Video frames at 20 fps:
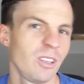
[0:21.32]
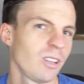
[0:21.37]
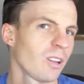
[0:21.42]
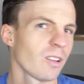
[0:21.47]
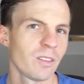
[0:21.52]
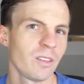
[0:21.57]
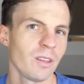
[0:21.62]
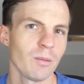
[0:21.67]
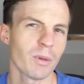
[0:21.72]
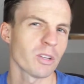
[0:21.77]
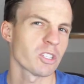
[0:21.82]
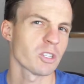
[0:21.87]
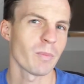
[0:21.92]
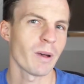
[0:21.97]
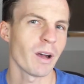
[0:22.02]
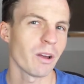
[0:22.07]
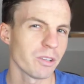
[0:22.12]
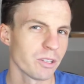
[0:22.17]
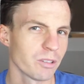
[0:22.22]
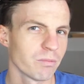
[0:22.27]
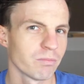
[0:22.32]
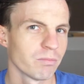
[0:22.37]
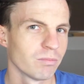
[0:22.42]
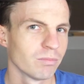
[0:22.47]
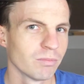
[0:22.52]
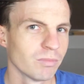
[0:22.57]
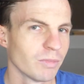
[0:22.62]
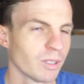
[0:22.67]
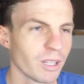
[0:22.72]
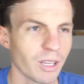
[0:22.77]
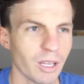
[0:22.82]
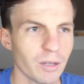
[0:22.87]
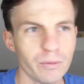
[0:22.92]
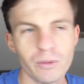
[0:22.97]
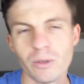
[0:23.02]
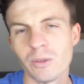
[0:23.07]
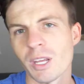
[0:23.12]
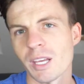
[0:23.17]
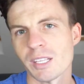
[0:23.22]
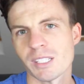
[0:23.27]
You don't think much about it. a
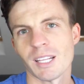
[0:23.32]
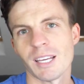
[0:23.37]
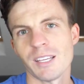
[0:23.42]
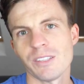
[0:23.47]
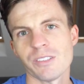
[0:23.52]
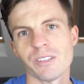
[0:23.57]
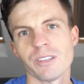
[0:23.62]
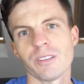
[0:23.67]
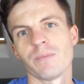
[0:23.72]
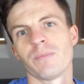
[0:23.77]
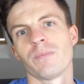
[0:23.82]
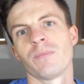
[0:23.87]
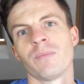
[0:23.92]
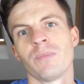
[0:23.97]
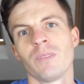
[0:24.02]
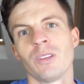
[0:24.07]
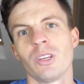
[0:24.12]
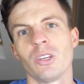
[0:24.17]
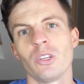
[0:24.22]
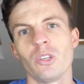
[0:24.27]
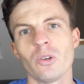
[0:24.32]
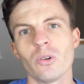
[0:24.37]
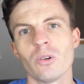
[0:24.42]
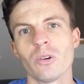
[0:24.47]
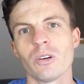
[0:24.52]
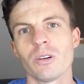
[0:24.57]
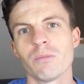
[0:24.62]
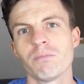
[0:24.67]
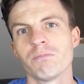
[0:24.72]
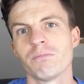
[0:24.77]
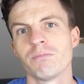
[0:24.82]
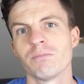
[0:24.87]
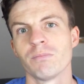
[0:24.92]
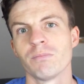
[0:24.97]
few days later, your